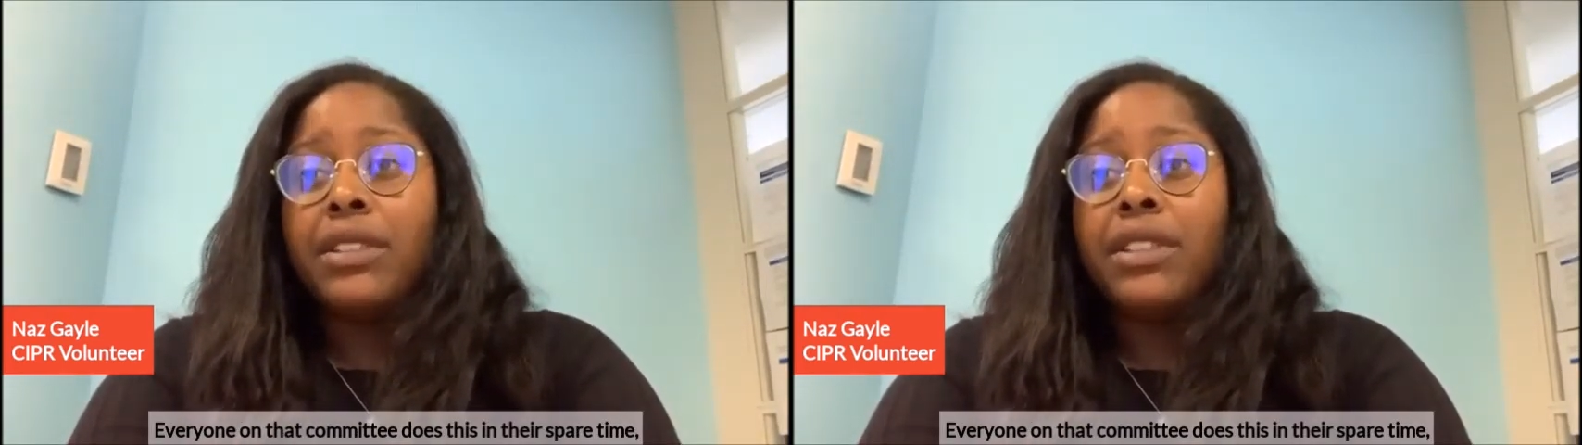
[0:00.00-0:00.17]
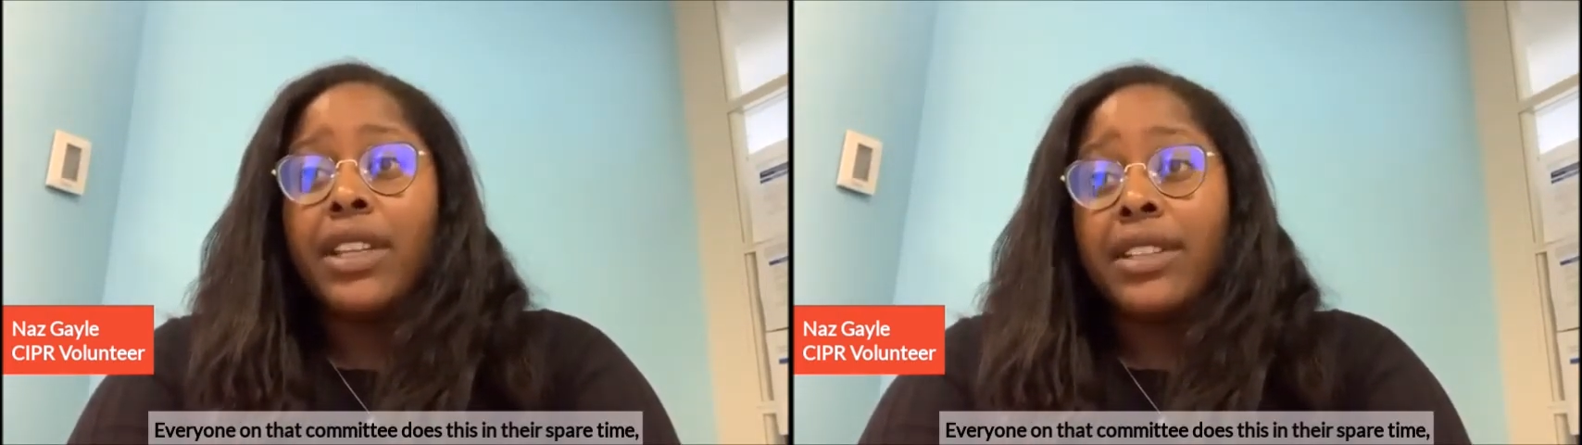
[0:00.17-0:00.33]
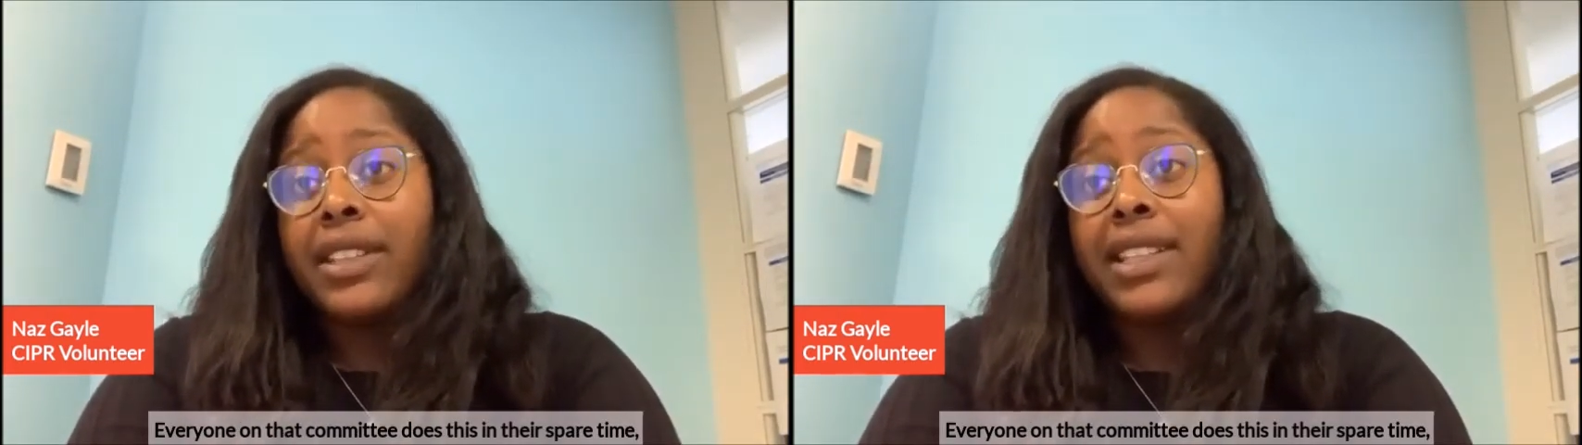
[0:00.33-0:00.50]

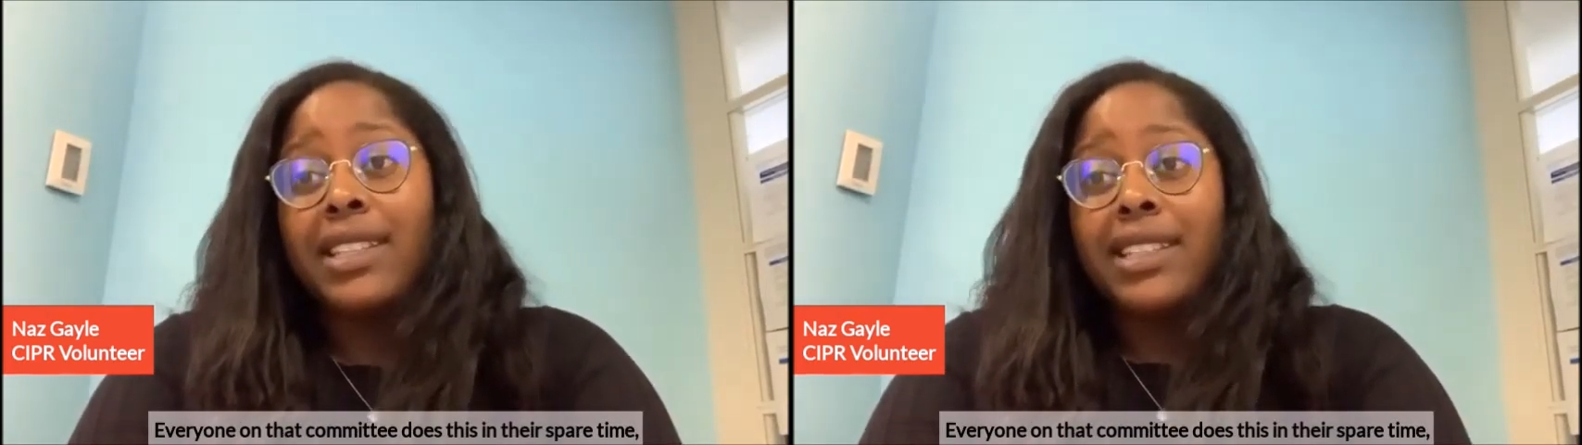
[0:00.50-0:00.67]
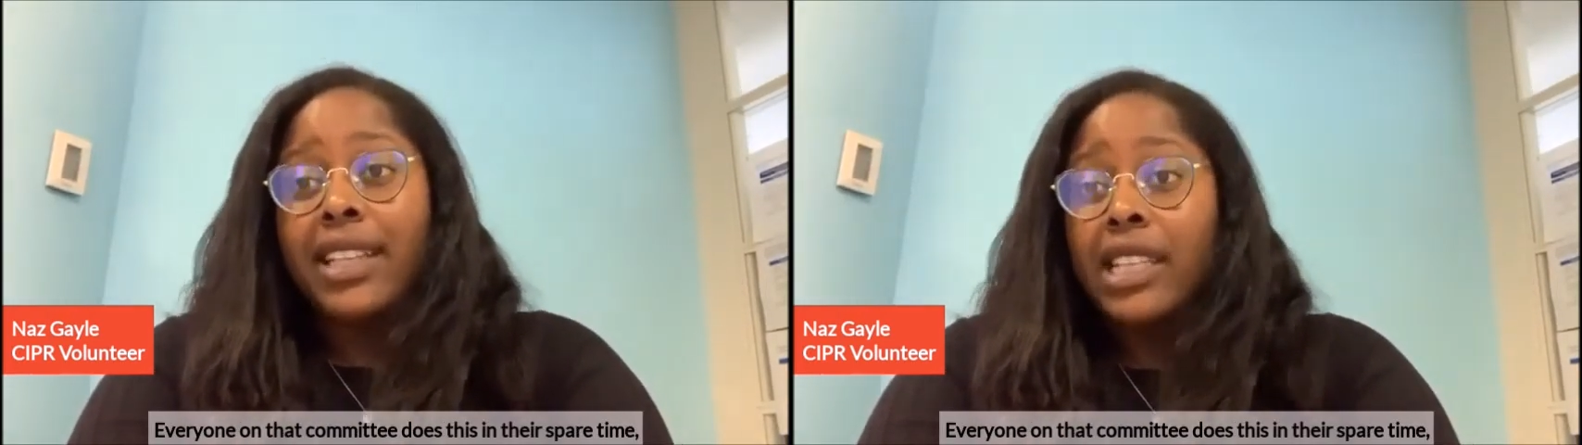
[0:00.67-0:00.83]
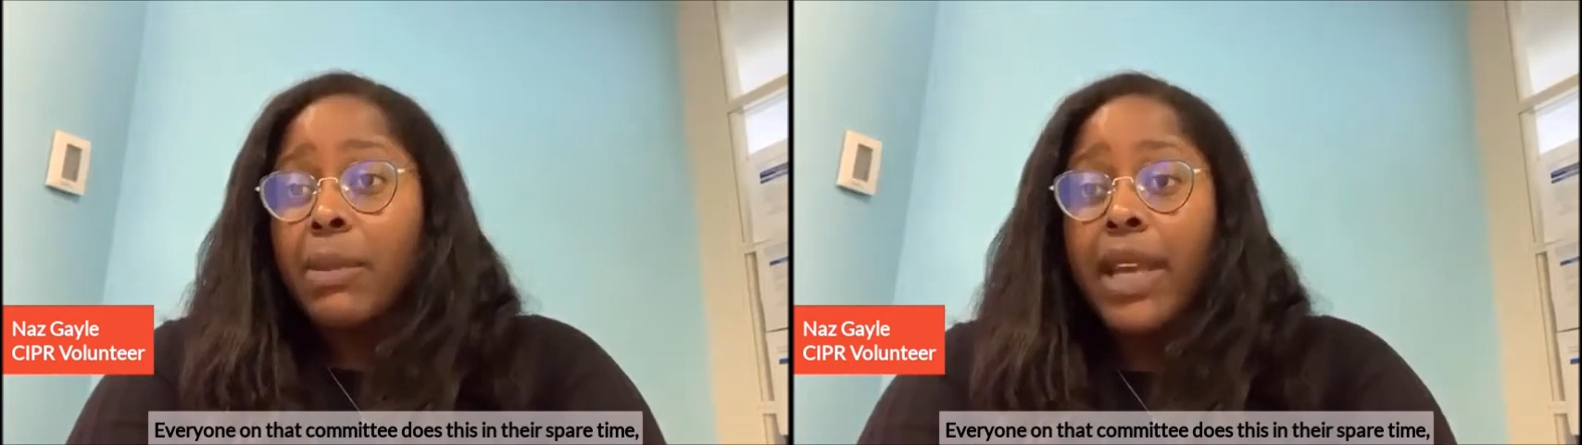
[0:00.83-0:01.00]
does this
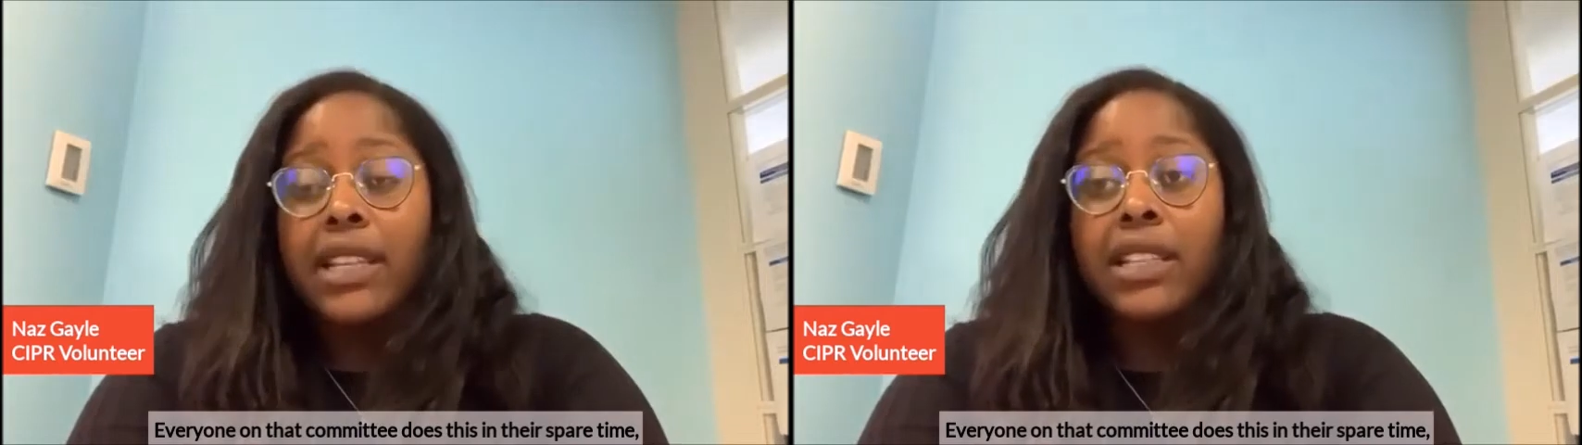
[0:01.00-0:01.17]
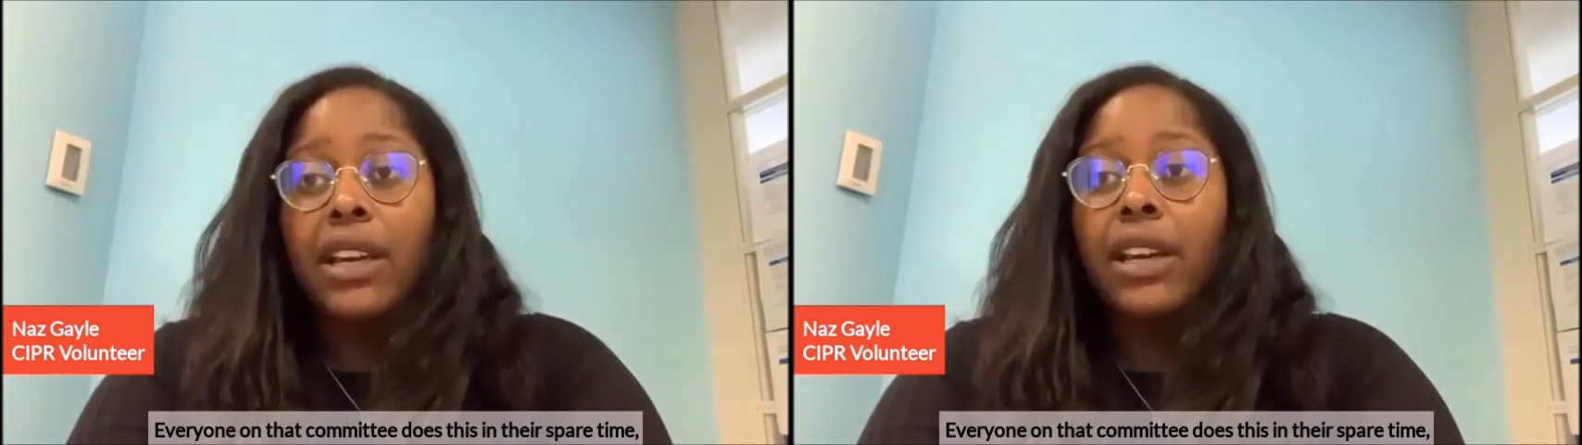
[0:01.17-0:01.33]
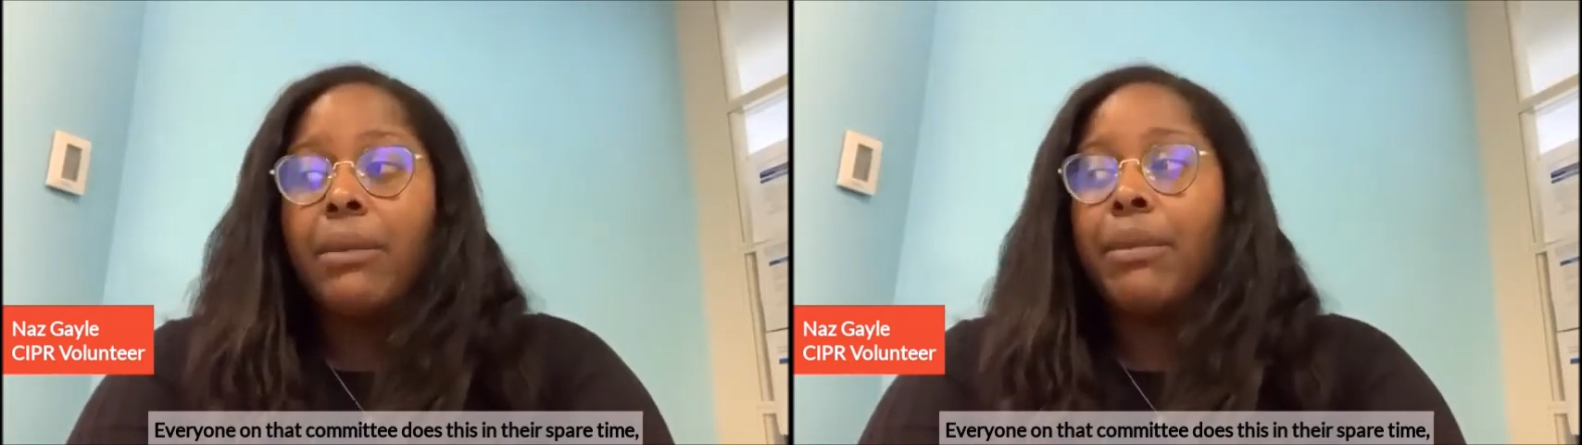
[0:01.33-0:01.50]
in their spare
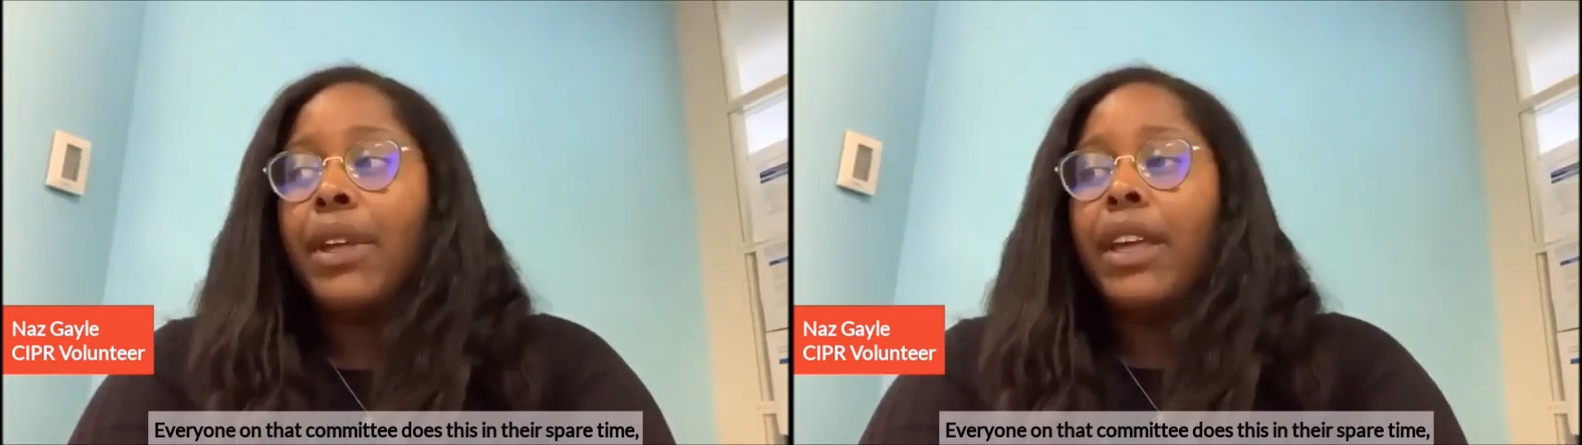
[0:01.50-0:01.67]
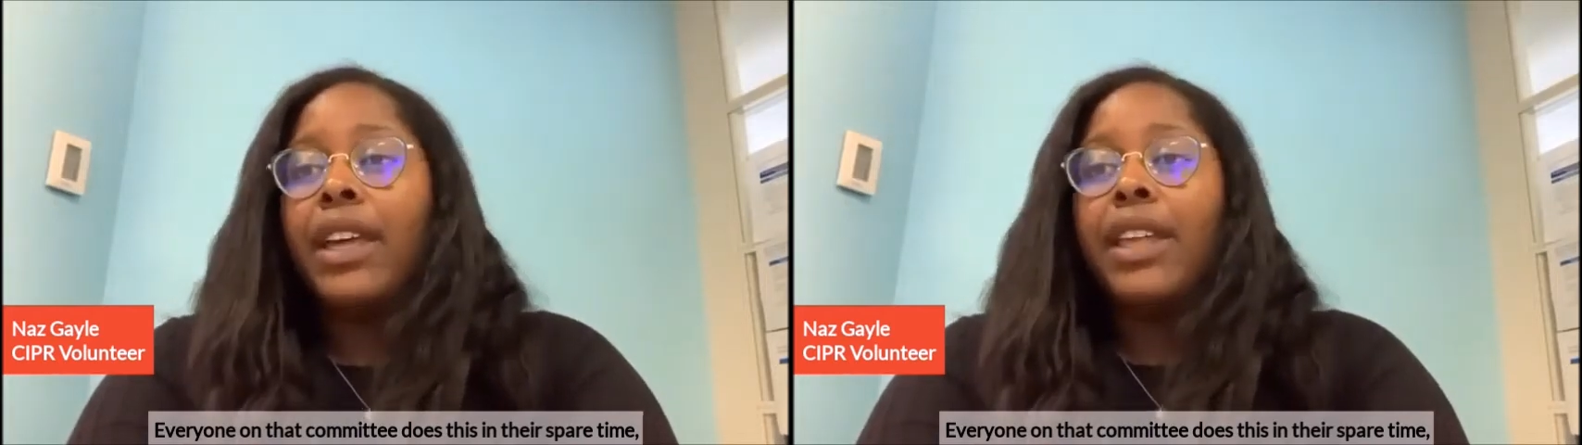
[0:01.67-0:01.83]
time.